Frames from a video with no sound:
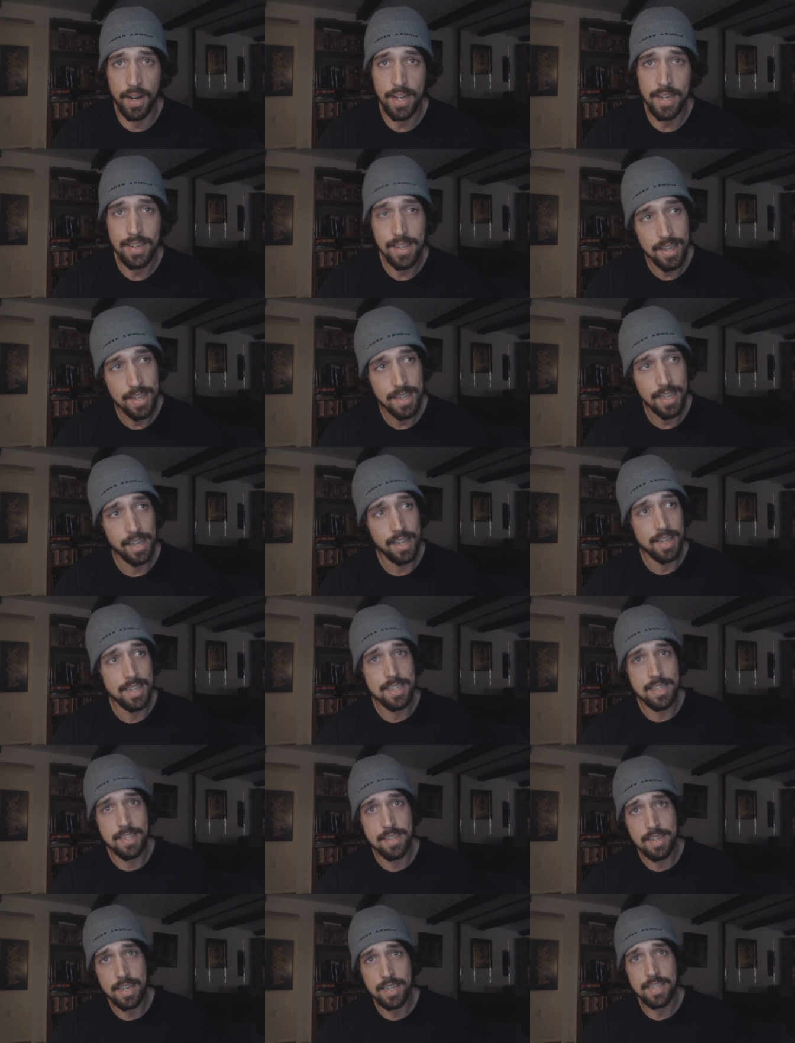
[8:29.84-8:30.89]
right?
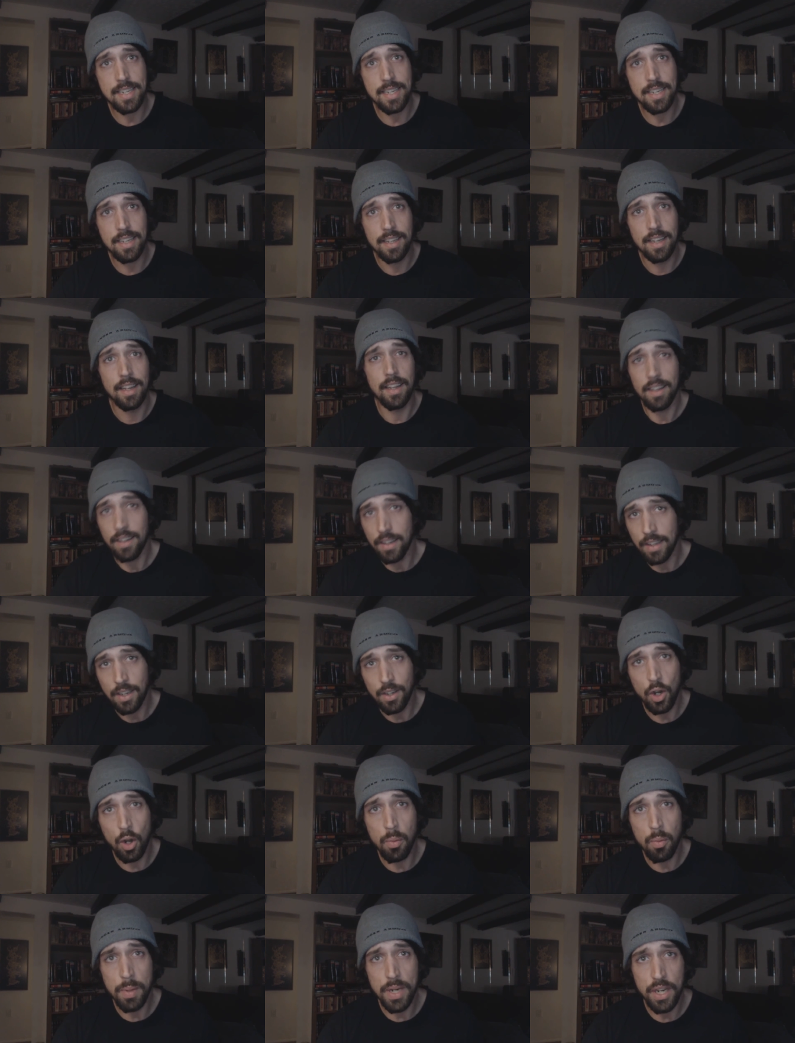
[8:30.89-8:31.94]
60, like
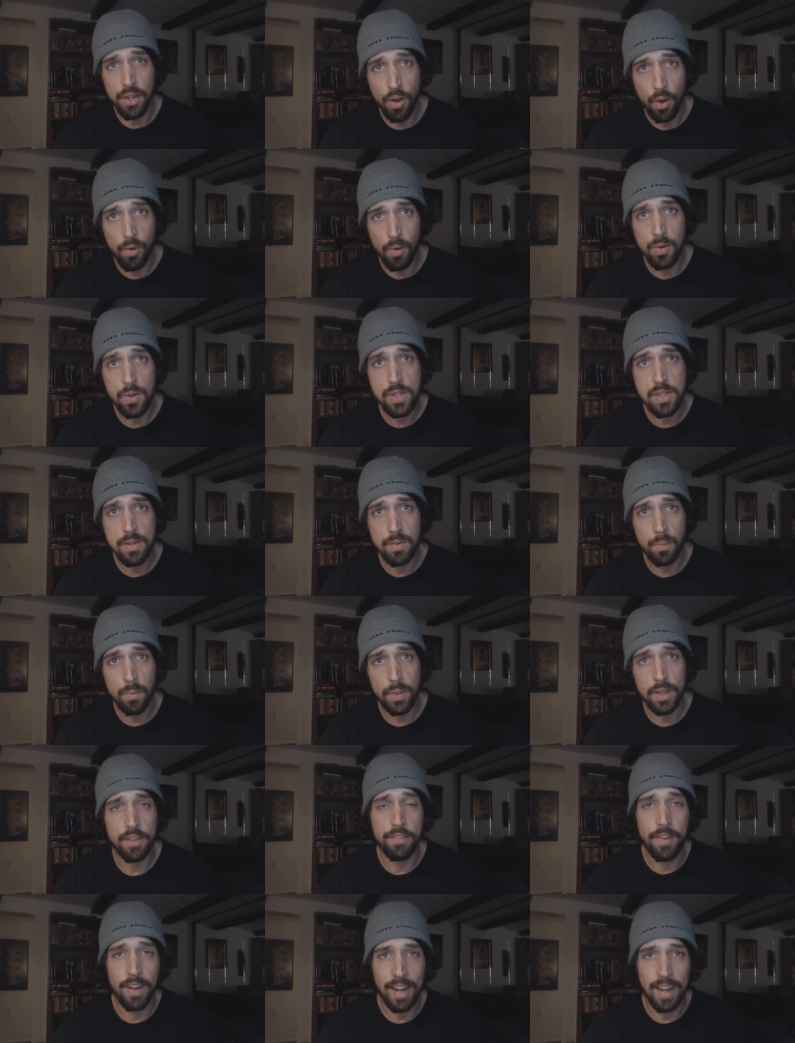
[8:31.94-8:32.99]
nobody knows
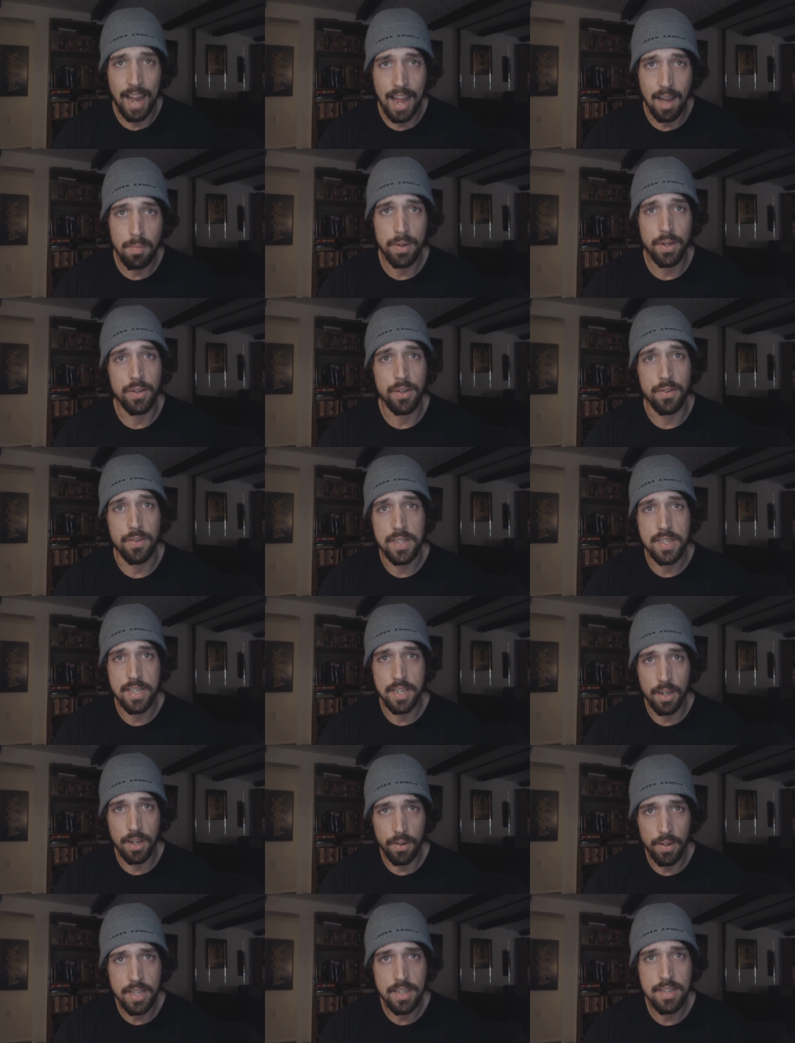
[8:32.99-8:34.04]
what the fuck happened. Are you
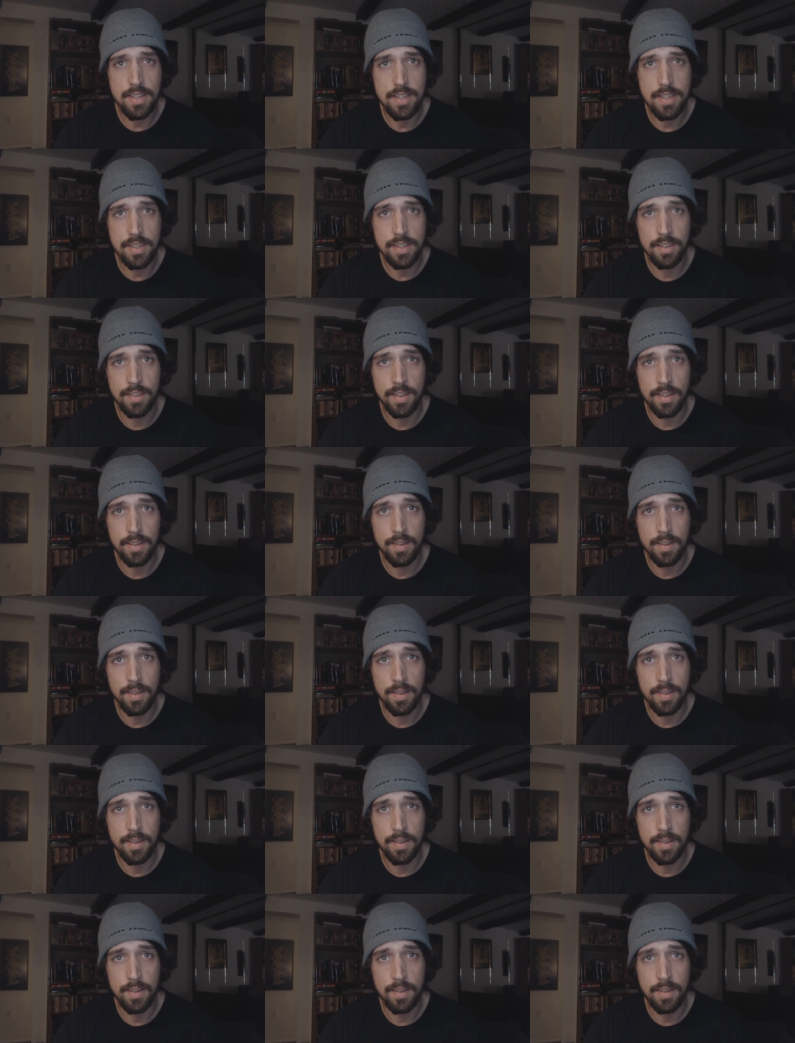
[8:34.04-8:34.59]
serious?